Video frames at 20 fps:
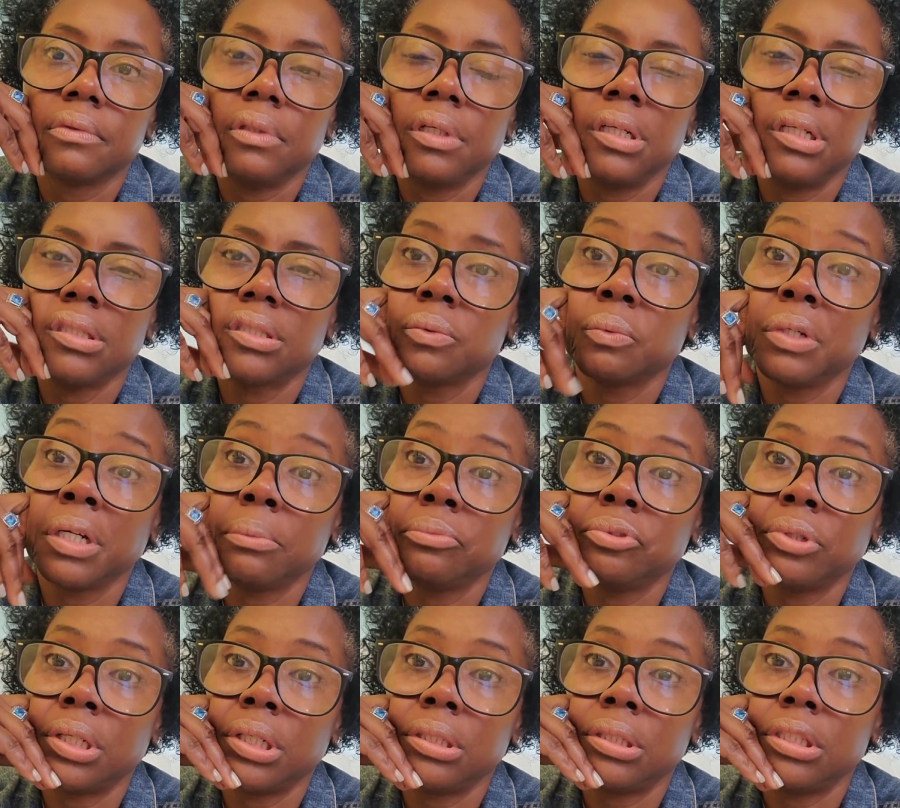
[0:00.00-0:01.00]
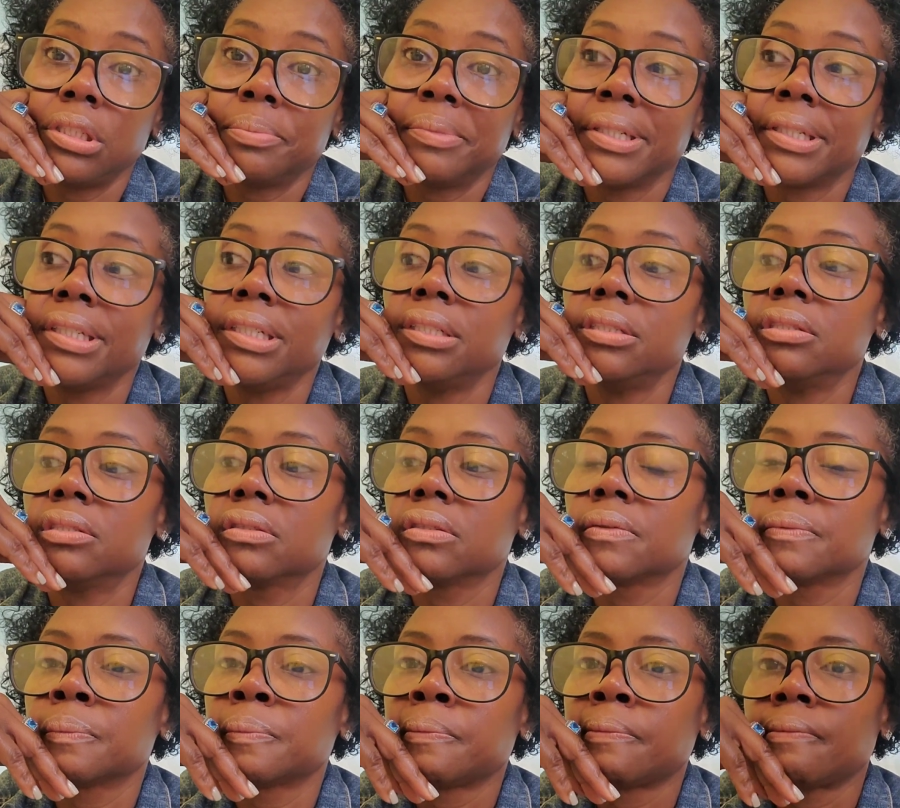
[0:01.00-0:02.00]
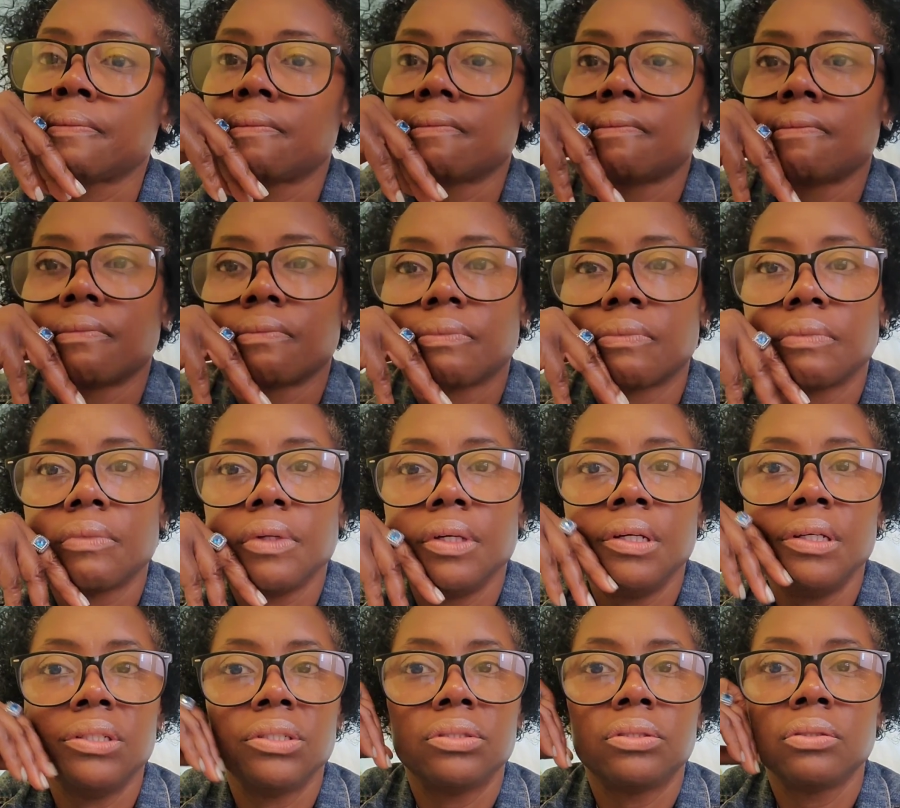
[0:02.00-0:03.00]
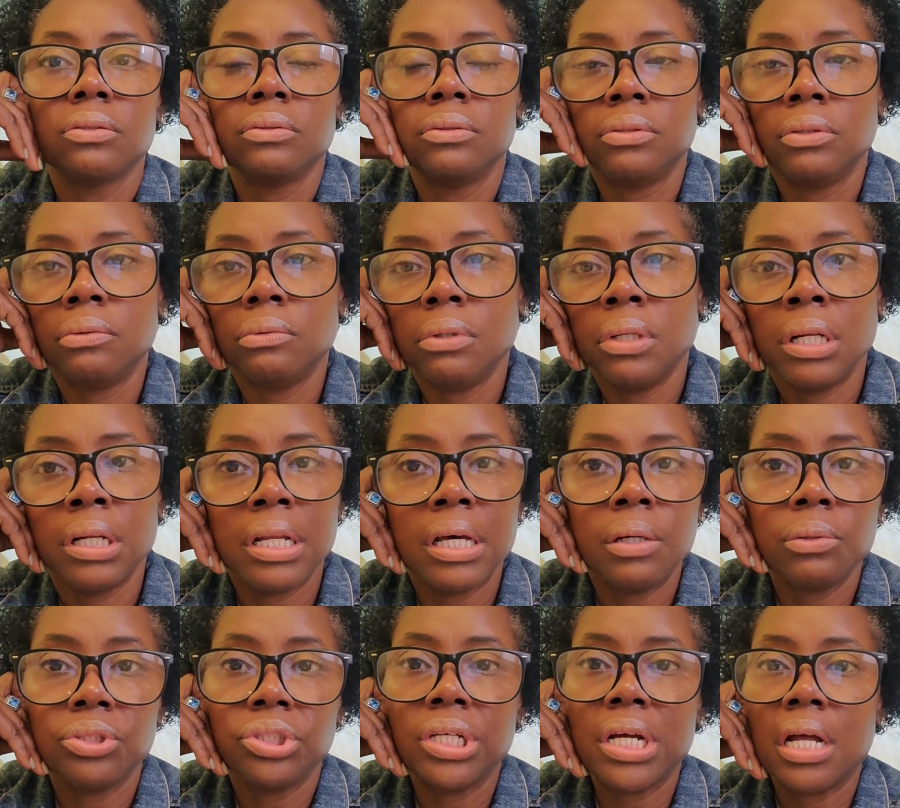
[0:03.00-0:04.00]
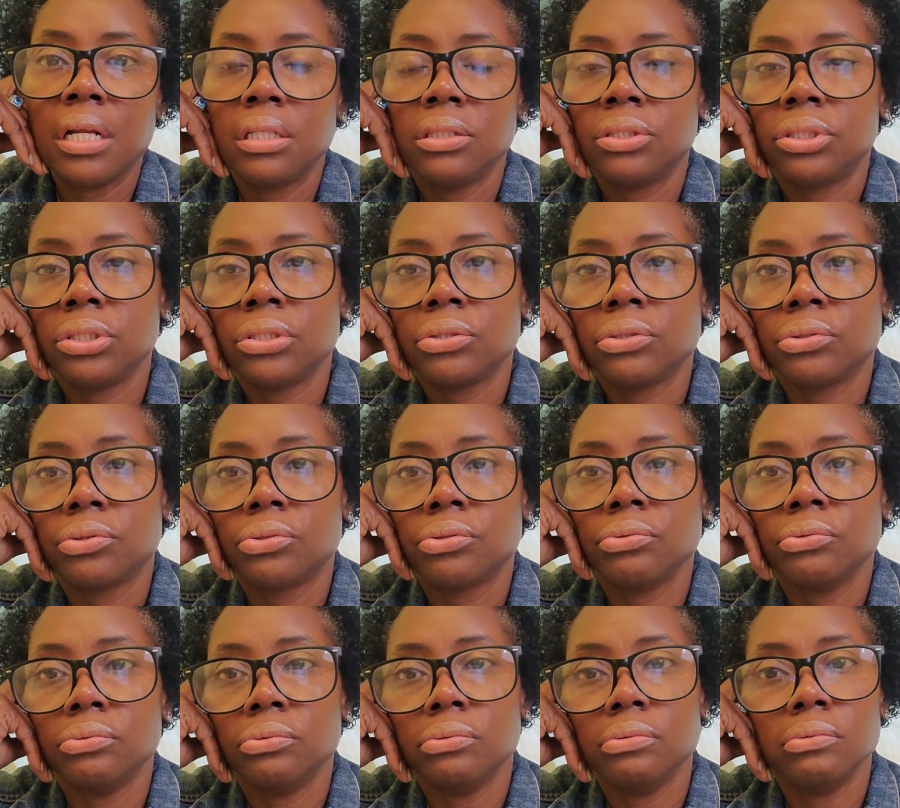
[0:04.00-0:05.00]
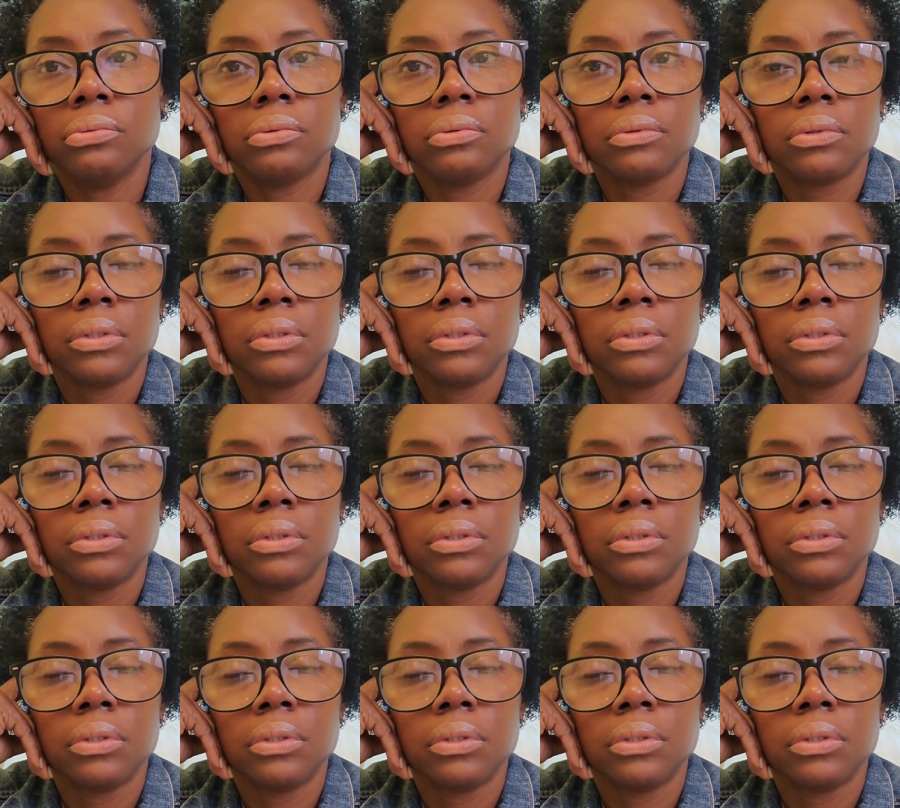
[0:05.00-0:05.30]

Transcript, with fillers: And this is what I'm trying to teach my kids is to don't allow challenges to